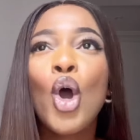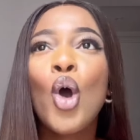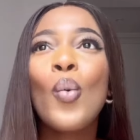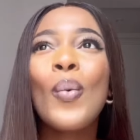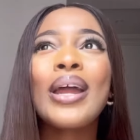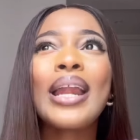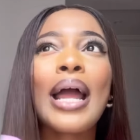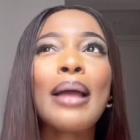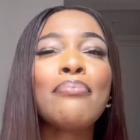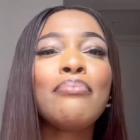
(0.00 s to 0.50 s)

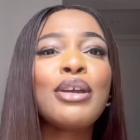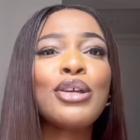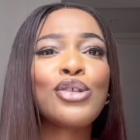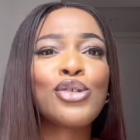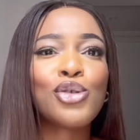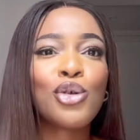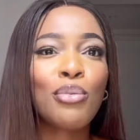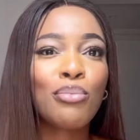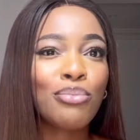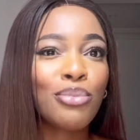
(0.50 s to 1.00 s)
when I meet
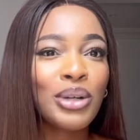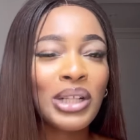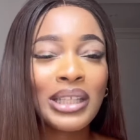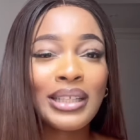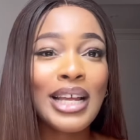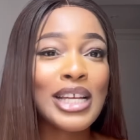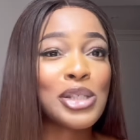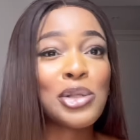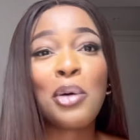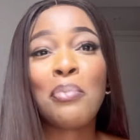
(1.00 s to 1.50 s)
somebody
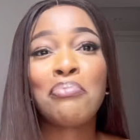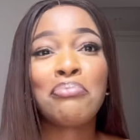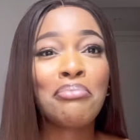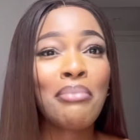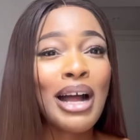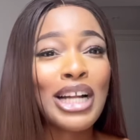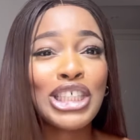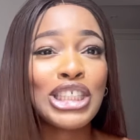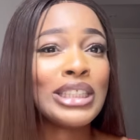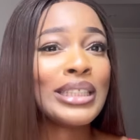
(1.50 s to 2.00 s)
that's not
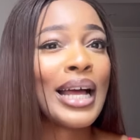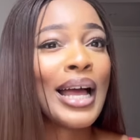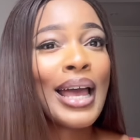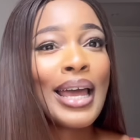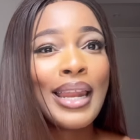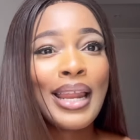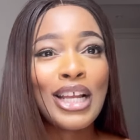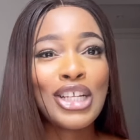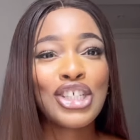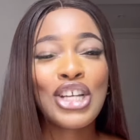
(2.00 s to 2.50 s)
matching that
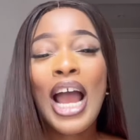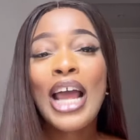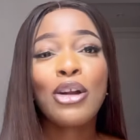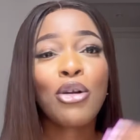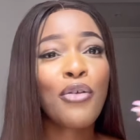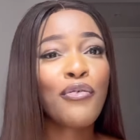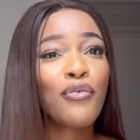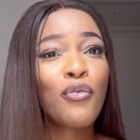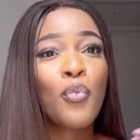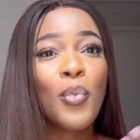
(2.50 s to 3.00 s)
energy, I
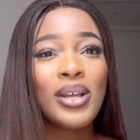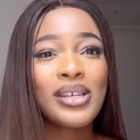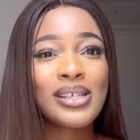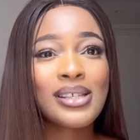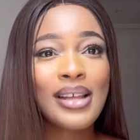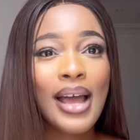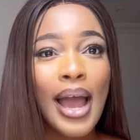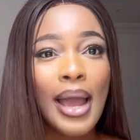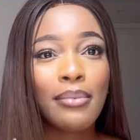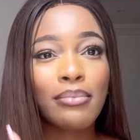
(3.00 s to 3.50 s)
don't even
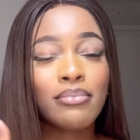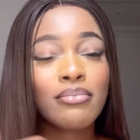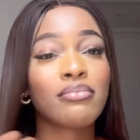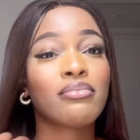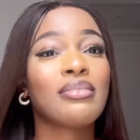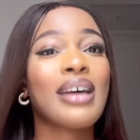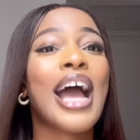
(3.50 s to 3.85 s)
waste time.